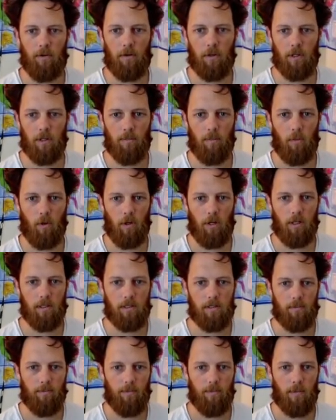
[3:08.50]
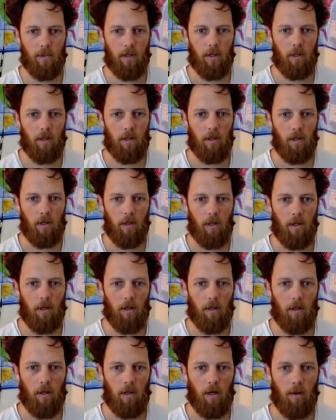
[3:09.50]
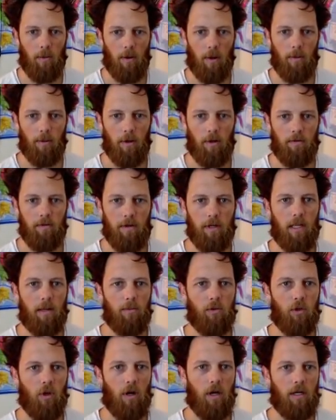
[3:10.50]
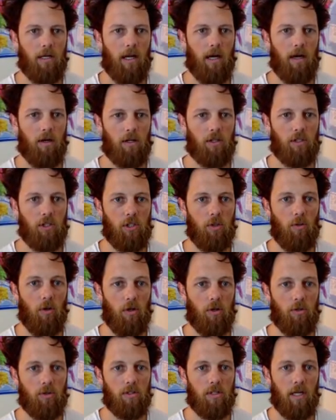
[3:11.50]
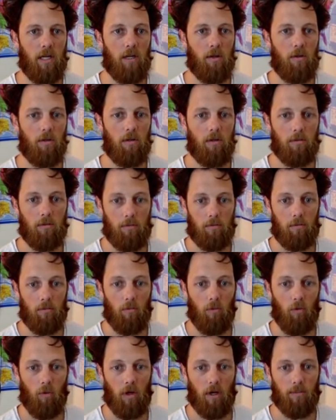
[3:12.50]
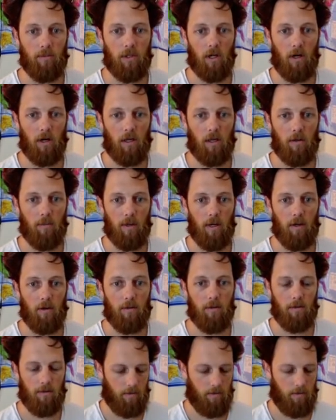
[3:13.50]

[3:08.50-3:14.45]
You'll get the point of this. Probably don't even need to keep drawing now because you understand what I'm talking about.